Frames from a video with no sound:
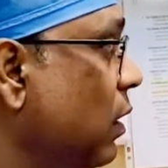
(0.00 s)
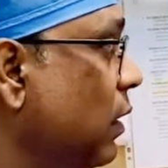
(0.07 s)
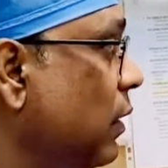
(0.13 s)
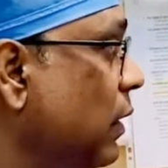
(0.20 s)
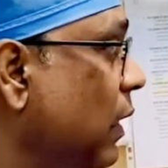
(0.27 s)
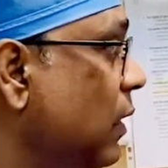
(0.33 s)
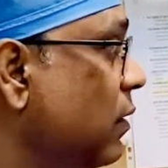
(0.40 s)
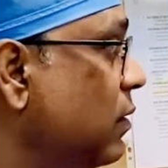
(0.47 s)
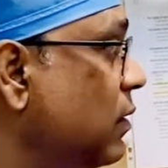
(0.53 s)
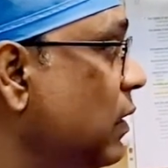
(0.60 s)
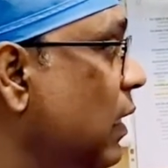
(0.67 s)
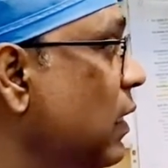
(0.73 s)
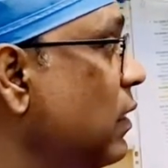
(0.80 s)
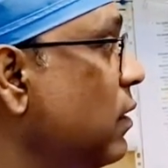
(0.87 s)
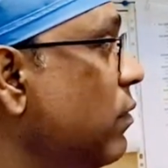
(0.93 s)
Then
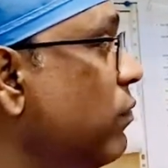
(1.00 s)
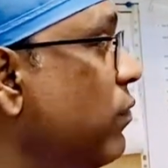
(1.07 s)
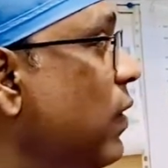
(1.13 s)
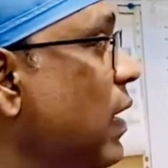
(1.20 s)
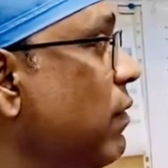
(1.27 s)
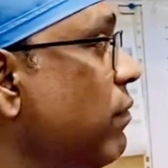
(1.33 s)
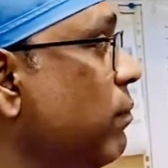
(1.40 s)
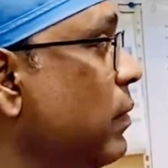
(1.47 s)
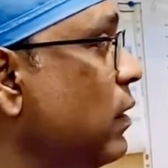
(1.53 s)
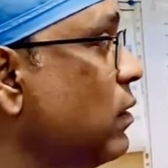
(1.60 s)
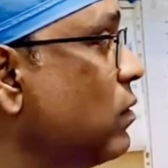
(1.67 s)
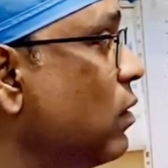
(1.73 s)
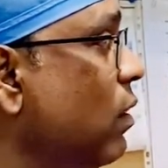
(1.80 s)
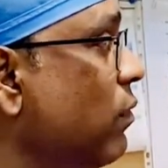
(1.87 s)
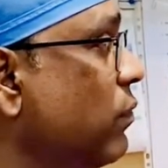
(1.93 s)
send 5
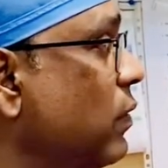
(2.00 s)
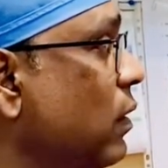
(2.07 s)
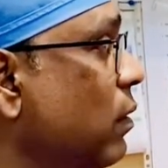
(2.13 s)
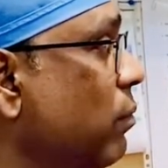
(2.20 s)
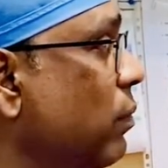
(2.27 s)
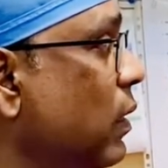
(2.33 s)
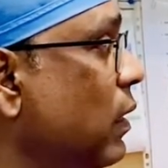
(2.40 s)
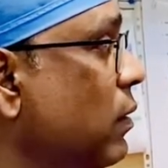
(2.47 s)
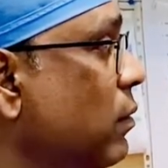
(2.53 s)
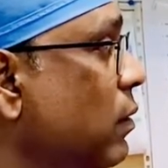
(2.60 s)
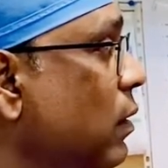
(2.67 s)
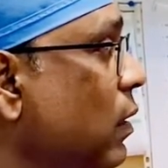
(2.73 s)
ml of the blood